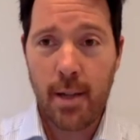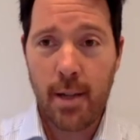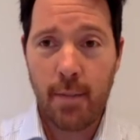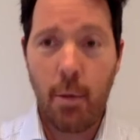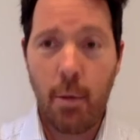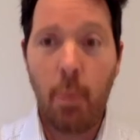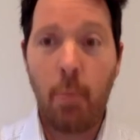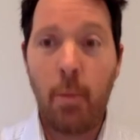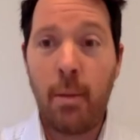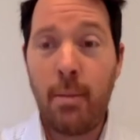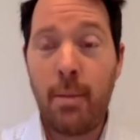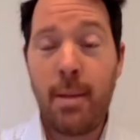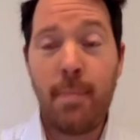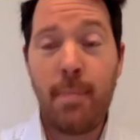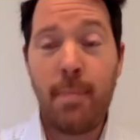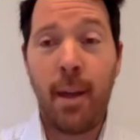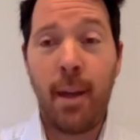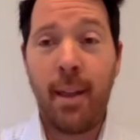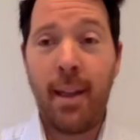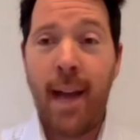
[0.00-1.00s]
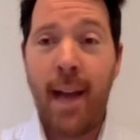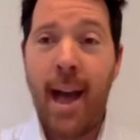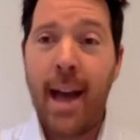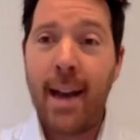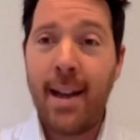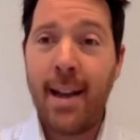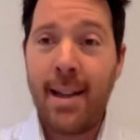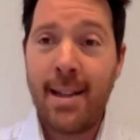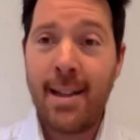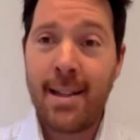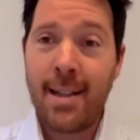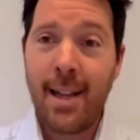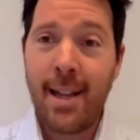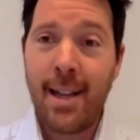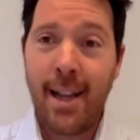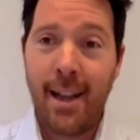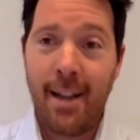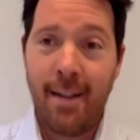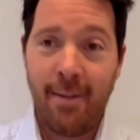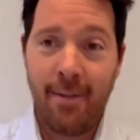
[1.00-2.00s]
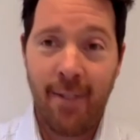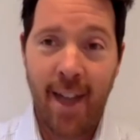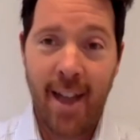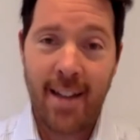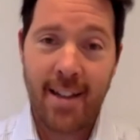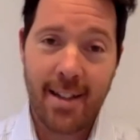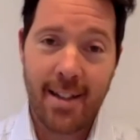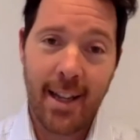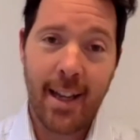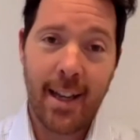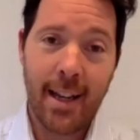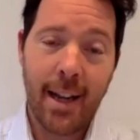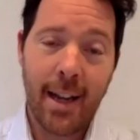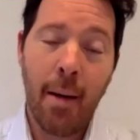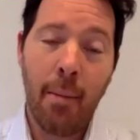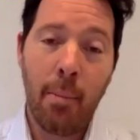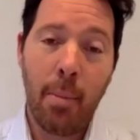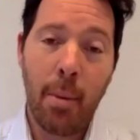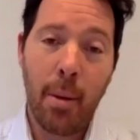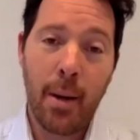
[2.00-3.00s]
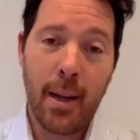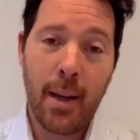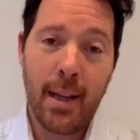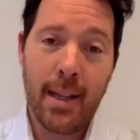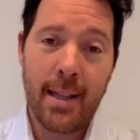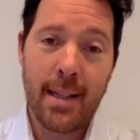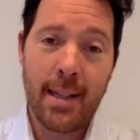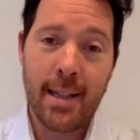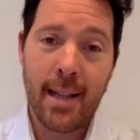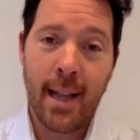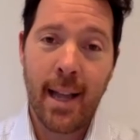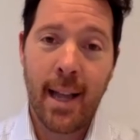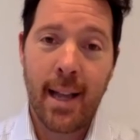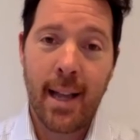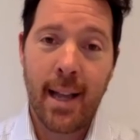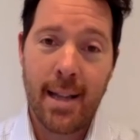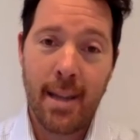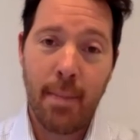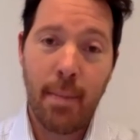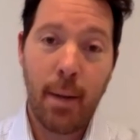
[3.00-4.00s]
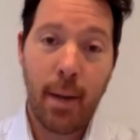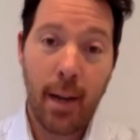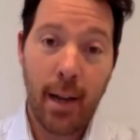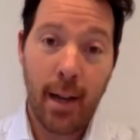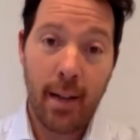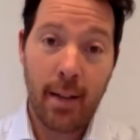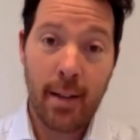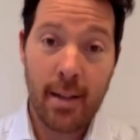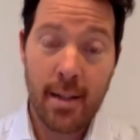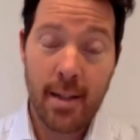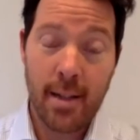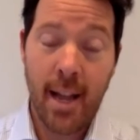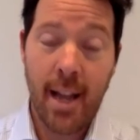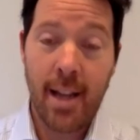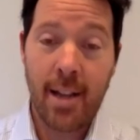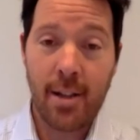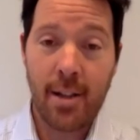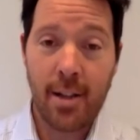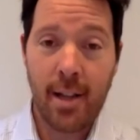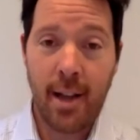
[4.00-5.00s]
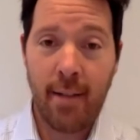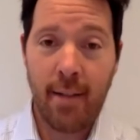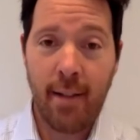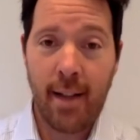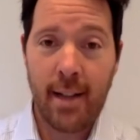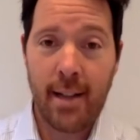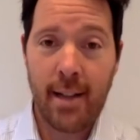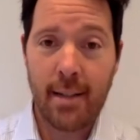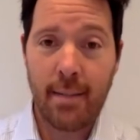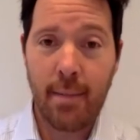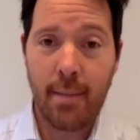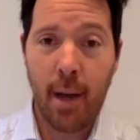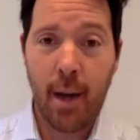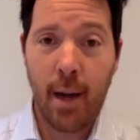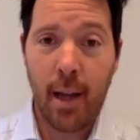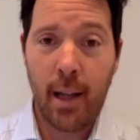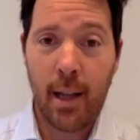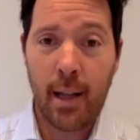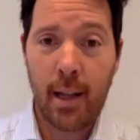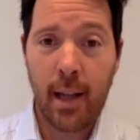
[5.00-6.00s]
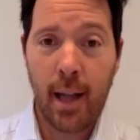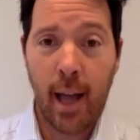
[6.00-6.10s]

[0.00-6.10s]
And what we mean by that is investing in companies typically at the stage that they're raising money.